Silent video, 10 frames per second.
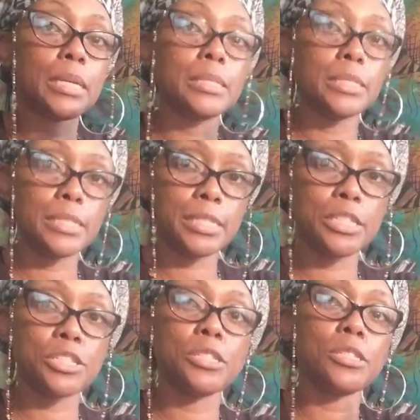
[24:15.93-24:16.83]

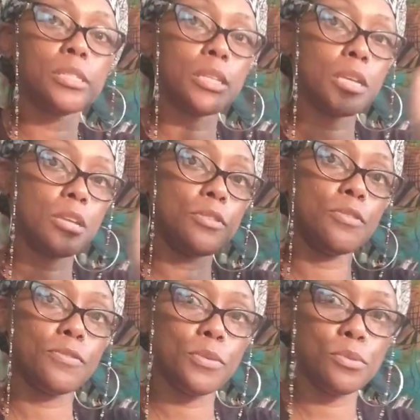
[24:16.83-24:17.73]
decisions in
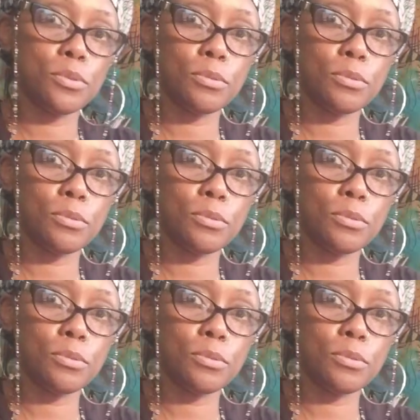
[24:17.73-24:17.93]
your future.